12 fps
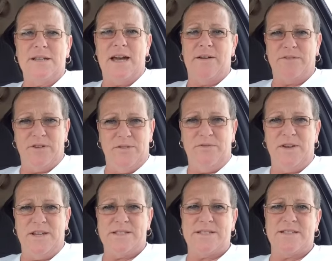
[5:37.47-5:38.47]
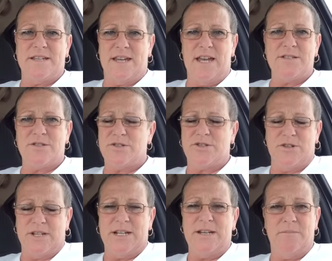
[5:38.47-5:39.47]
after you face the cancer
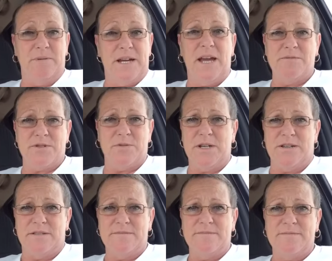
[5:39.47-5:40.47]
journey. It becomes real.